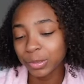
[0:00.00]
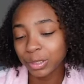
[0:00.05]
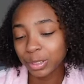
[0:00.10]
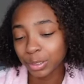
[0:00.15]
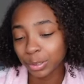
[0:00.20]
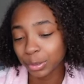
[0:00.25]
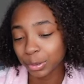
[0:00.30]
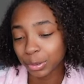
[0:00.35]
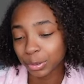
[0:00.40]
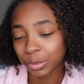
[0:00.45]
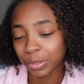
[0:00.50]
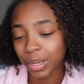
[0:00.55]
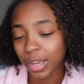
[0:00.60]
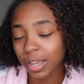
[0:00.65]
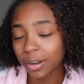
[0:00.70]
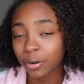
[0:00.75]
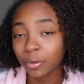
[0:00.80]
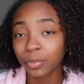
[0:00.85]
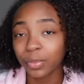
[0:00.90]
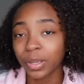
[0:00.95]
Two.
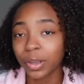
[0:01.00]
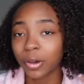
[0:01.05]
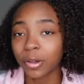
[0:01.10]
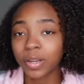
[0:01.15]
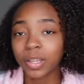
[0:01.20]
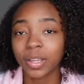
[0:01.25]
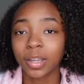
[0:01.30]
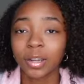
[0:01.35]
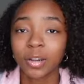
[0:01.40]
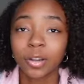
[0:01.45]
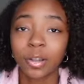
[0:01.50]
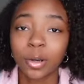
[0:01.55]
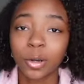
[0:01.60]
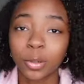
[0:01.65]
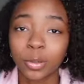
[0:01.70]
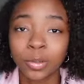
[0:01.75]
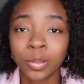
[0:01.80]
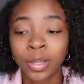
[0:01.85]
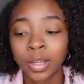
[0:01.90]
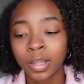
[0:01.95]
i don't be on here
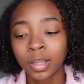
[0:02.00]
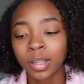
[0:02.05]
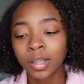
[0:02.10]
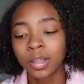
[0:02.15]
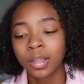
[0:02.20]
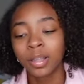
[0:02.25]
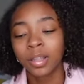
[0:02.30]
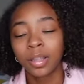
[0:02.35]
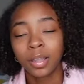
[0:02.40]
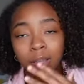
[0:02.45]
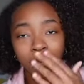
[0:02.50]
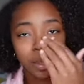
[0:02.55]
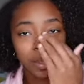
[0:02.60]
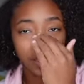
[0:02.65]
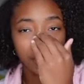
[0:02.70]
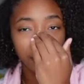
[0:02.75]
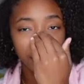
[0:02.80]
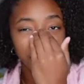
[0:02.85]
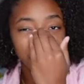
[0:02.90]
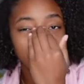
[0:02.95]
though
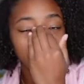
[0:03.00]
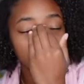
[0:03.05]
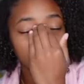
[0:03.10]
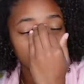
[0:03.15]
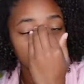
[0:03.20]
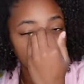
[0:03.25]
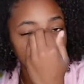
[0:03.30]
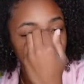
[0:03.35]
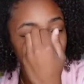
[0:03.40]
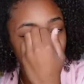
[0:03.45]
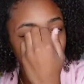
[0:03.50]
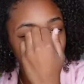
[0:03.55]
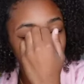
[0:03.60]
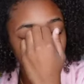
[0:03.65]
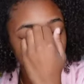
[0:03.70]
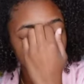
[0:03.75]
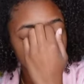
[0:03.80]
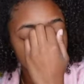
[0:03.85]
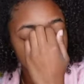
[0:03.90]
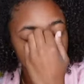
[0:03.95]
I'll be logging out
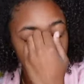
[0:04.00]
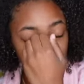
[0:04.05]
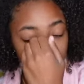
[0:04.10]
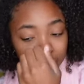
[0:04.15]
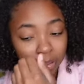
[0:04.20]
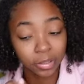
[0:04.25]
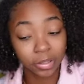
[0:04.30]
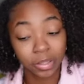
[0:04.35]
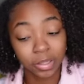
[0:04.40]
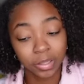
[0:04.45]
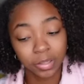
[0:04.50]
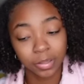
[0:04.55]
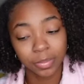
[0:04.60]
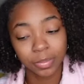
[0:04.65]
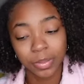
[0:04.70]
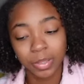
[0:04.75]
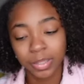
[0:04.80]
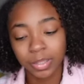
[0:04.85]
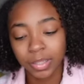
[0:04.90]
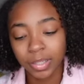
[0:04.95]
like I said earlier,
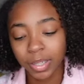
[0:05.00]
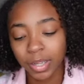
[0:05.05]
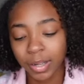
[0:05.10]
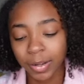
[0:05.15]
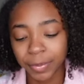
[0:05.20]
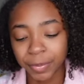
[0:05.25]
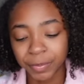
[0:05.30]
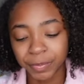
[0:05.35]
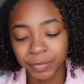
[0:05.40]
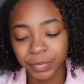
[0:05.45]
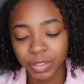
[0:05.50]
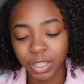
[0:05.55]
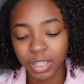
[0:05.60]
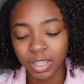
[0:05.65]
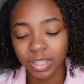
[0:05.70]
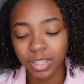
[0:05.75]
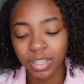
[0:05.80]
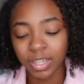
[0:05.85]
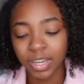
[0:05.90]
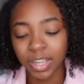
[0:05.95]
but yeah.
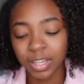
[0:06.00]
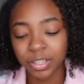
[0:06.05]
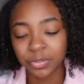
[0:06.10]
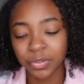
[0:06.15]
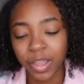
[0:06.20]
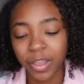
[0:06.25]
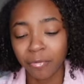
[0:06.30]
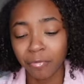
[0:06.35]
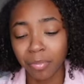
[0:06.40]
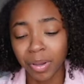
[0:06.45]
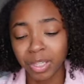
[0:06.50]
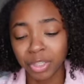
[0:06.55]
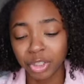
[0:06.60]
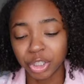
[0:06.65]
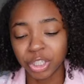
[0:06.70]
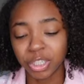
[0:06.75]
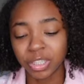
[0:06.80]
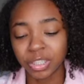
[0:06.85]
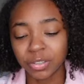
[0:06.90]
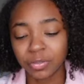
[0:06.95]
And then next we have
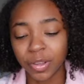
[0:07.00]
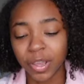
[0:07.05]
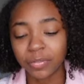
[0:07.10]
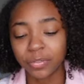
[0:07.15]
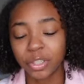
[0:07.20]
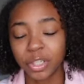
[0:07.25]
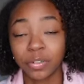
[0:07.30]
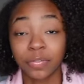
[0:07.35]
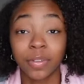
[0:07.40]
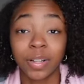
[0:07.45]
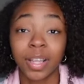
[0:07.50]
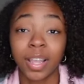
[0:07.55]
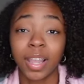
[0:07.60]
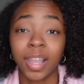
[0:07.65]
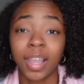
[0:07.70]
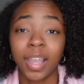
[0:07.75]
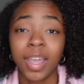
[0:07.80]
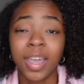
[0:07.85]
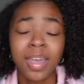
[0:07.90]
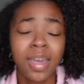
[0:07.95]
Munchies, we have
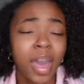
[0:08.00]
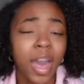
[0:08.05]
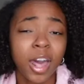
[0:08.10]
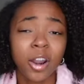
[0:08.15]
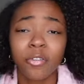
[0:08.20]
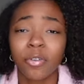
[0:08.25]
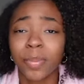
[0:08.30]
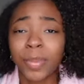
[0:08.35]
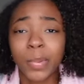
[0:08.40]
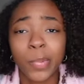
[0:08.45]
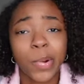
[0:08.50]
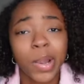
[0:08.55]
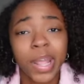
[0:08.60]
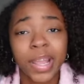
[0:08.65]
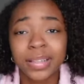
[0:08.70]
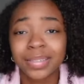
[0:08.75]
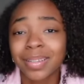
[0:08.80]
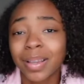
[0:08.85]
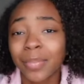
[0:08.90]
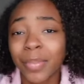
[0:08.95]
Chick-fil-A. I don't remember the
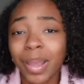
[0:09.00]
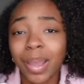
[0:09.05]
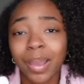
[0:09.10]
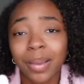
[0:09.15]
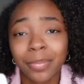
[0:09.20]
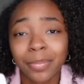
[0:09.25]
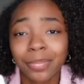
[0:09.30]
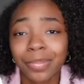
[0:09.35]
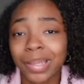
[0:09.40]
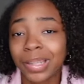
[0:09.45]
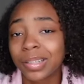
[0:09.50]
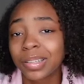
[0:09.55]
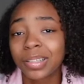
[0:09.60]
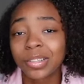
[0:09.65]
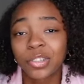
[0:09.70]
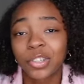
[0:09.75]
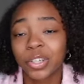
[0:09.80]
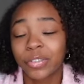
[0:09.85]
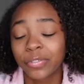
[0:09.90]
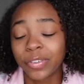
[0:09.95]
last time I've been
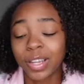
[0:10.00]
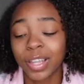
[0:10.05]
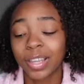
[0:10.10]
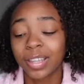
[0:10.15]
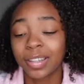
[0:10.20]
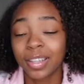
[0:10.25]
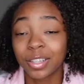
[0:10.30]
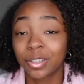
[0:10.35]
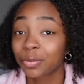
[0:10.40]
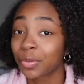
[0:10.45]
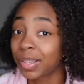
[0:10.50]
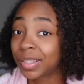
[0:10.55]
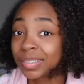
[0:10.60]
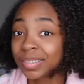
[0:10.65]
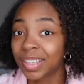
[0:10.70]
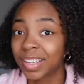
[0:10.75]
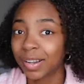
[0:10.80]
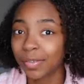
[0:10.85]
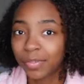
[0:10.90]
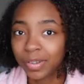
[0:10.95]
to Chick-fil-A, that's why it's
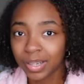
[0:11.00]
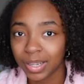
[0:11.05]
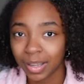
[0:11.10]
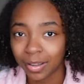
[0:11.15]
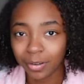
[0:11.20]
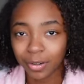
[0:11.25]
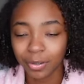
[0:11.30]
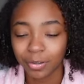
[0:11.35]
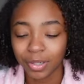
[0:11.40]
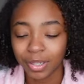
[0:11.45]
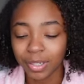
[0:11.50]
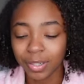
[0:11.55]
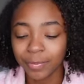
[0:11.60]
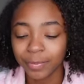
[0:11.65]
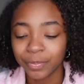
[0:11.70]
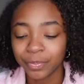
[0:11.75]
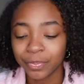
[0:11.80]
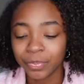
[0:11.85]
not even downloaded.